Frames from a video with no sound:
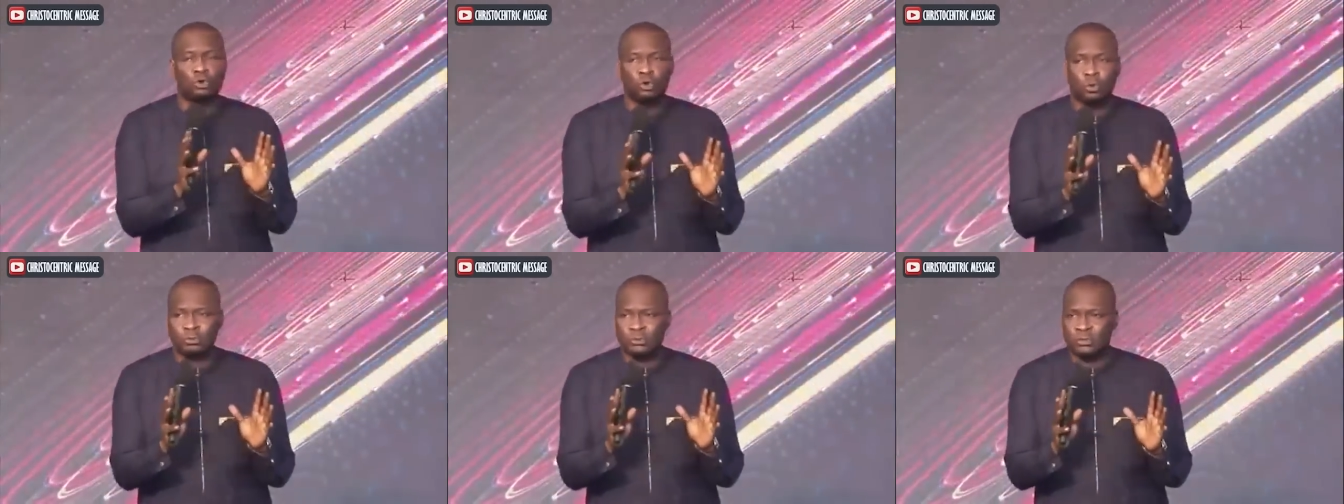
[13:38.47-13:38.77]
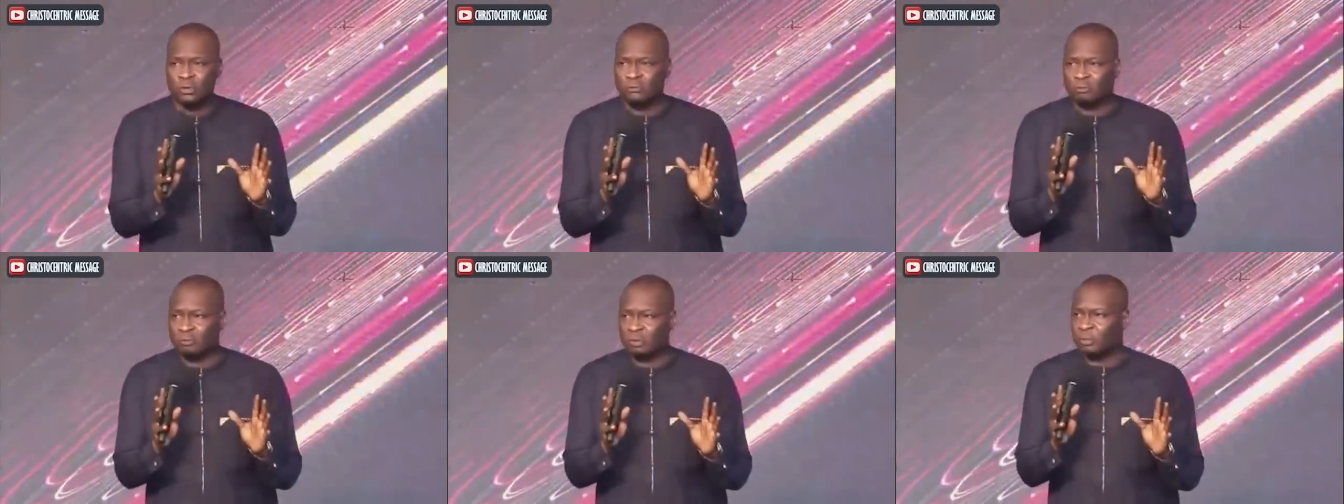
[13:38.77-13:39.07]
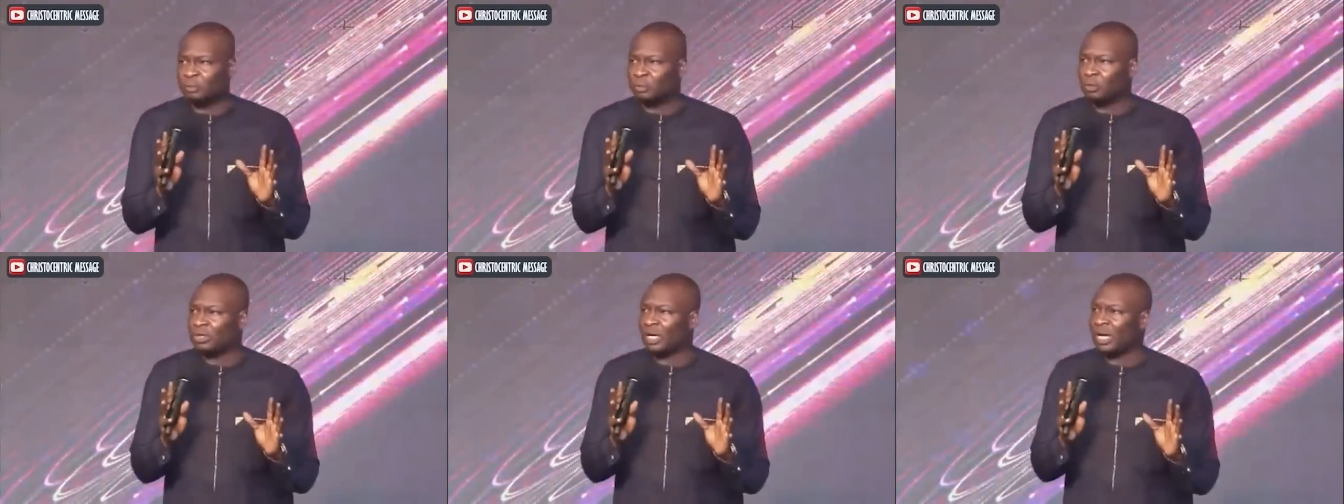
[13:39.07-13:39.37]
groups of
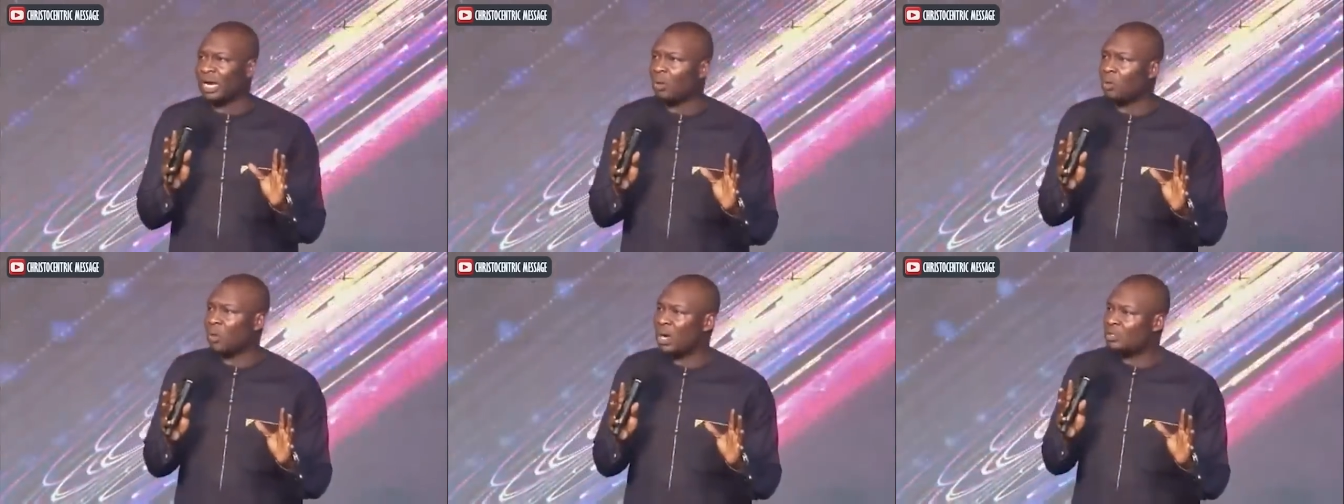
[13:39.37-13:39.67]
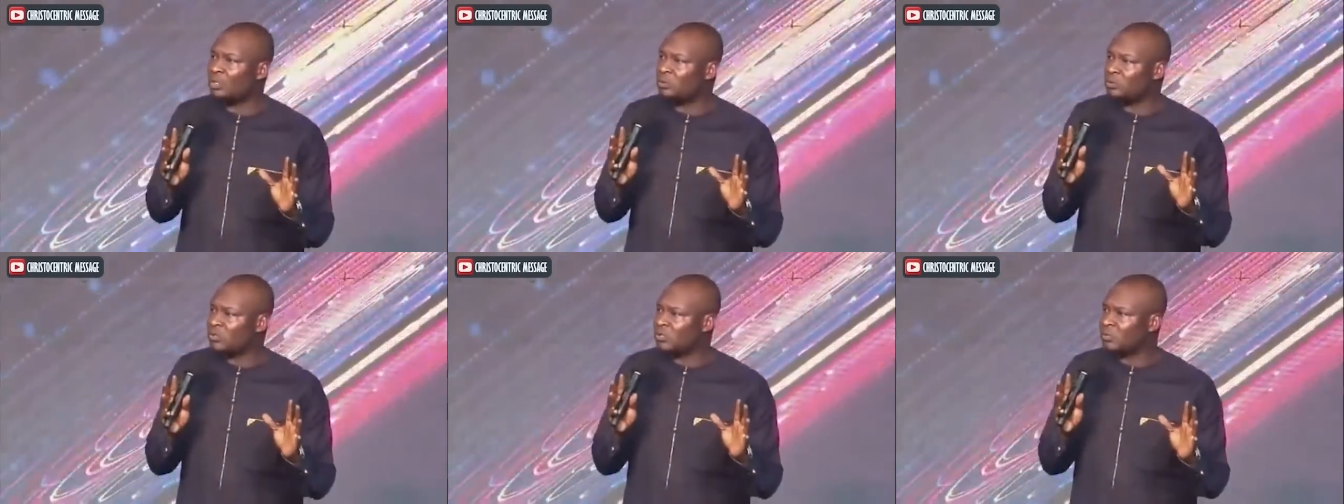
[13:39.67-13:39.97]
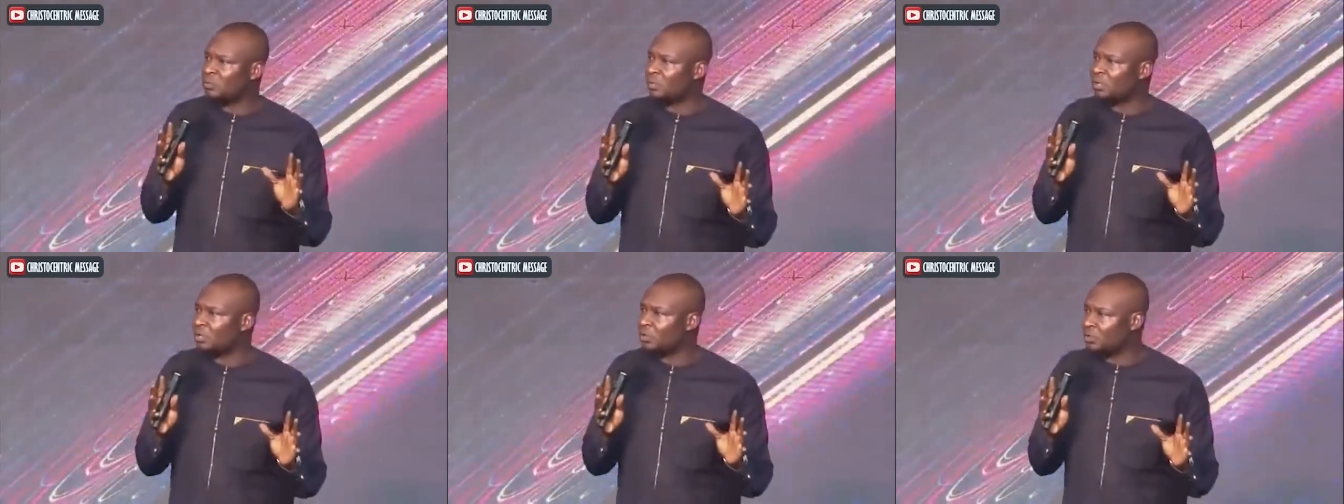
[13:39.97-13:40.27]
people that I want to
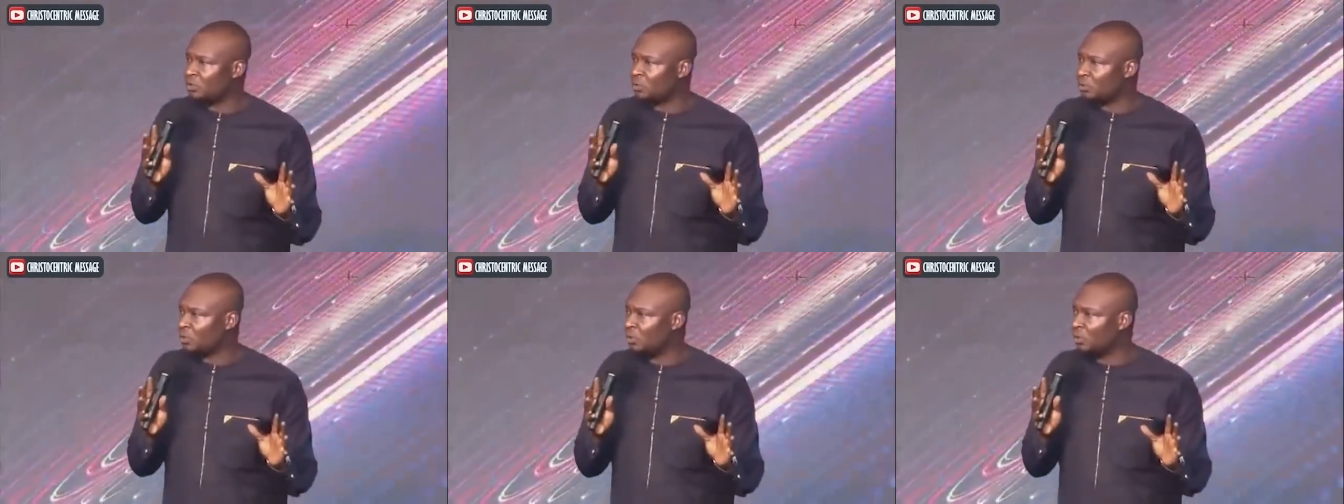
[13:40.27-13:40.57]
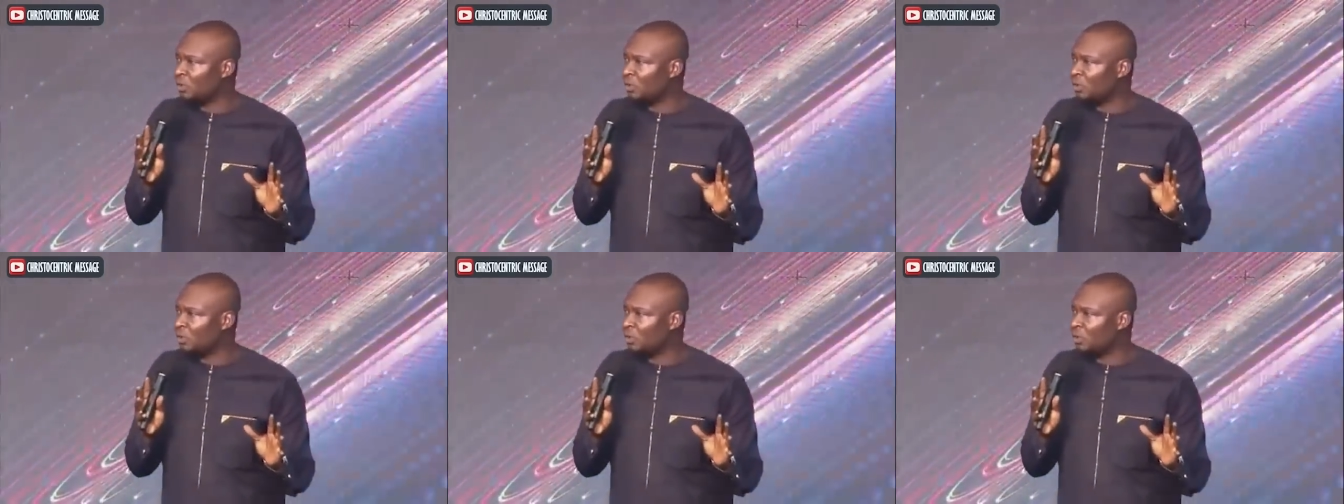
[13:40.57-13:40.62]
speak to